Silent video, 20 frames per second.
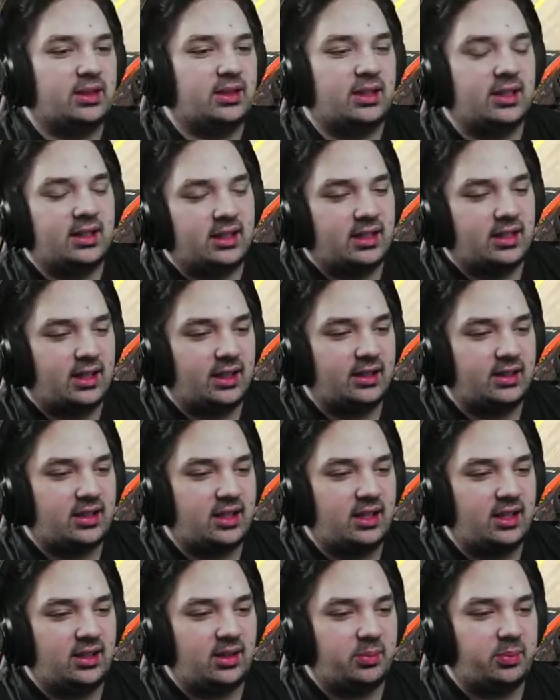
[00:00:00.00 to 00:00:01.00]
Uh, I think
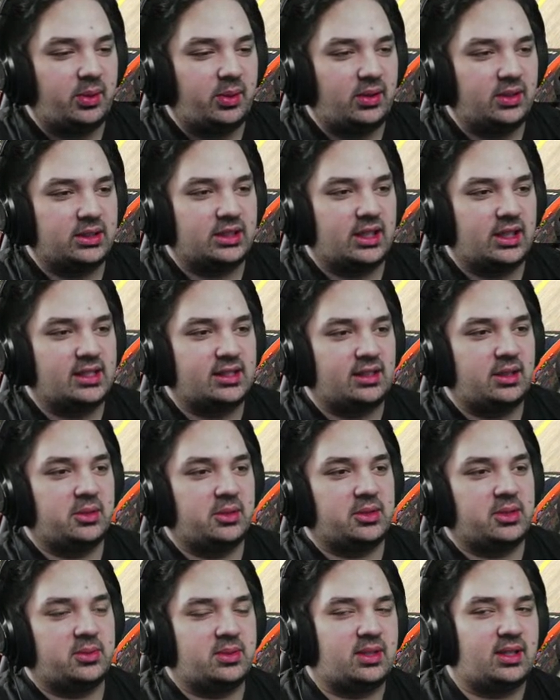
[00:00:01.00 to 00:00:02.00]
Keenan apologized, and
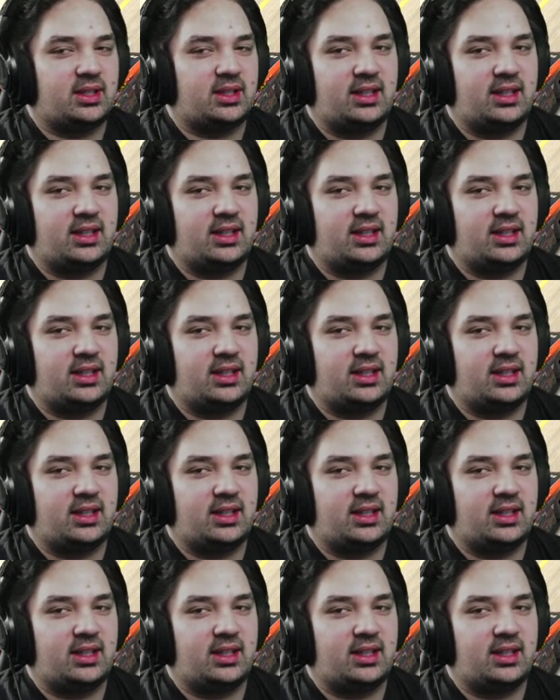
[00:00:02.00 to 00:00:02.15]
Cozy was like,